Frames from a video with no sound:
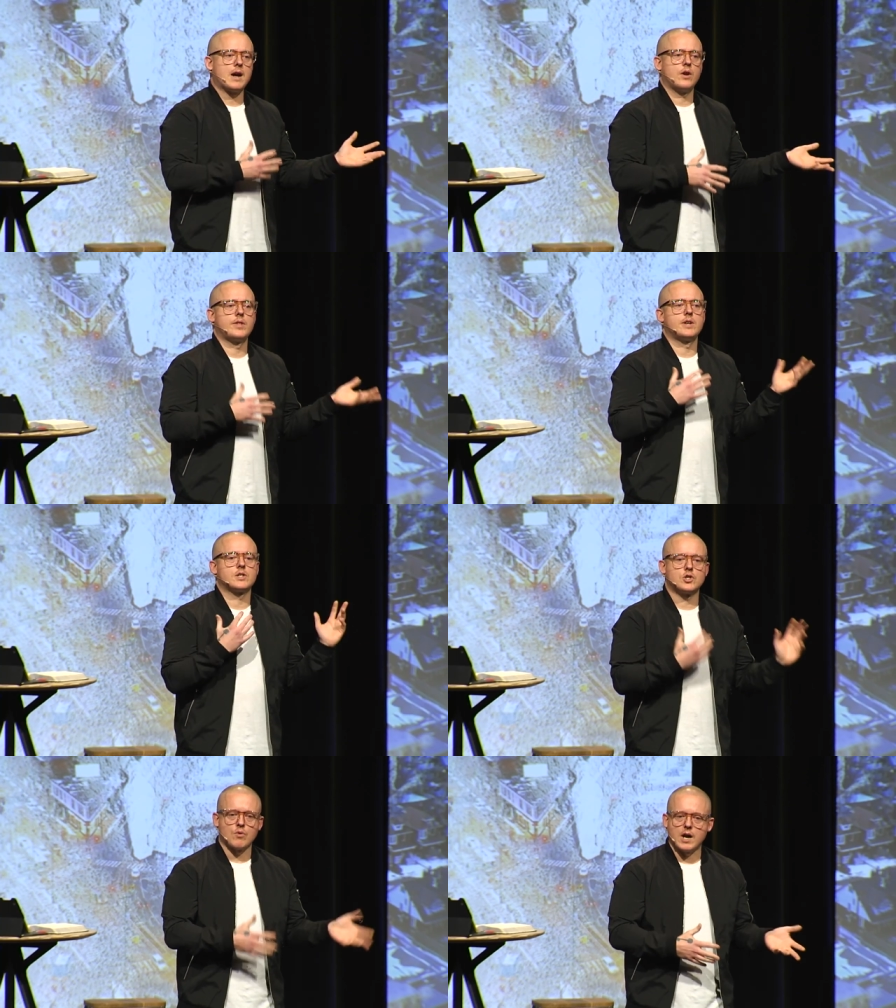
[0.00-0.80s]
back on the
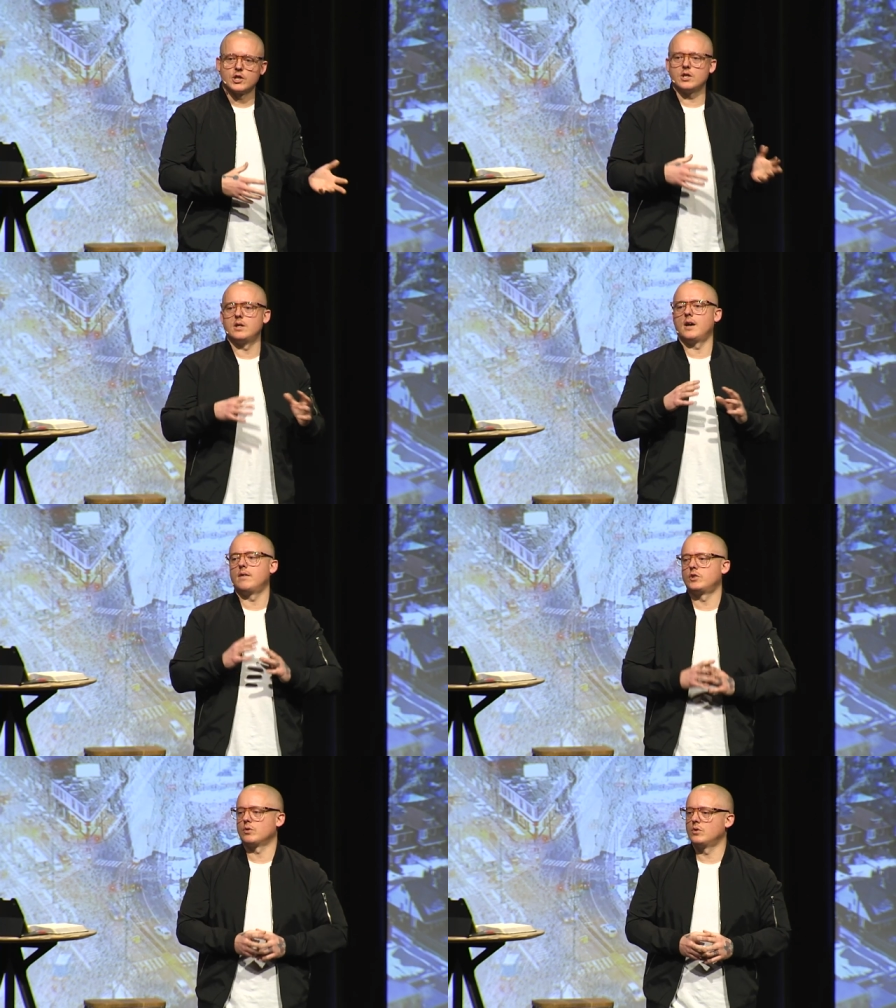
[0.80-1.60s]
destruction
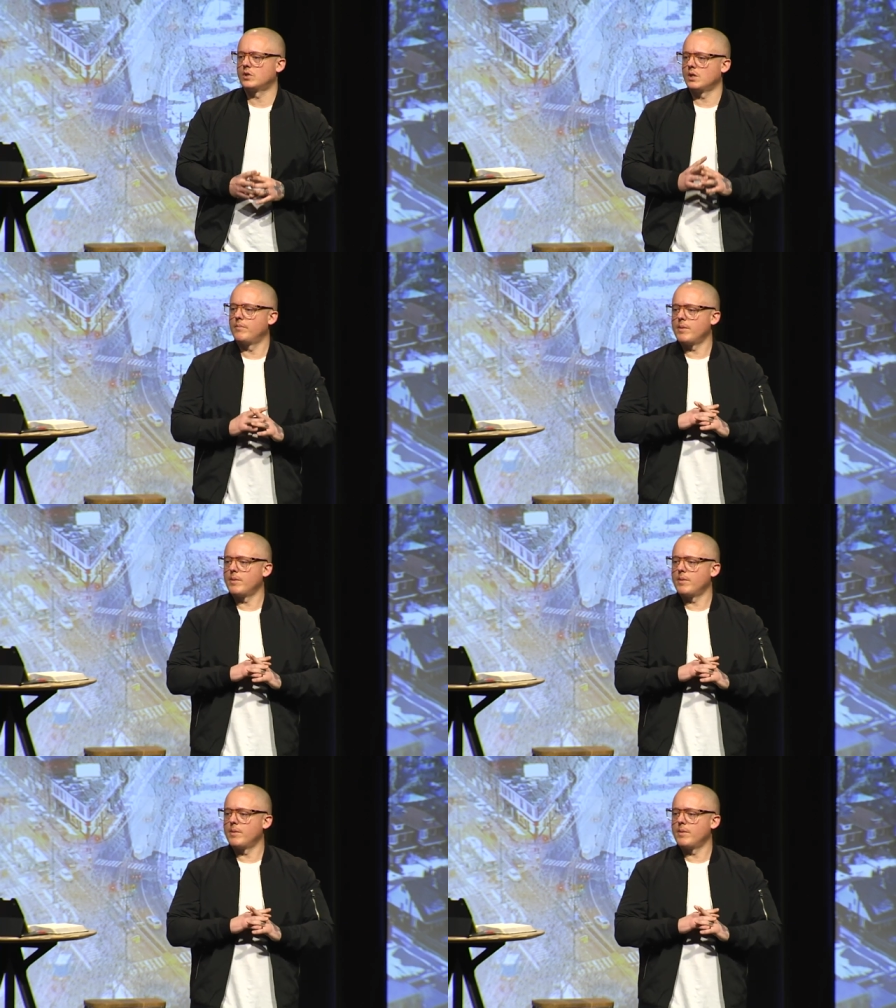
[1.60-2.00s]
of Jerusalem,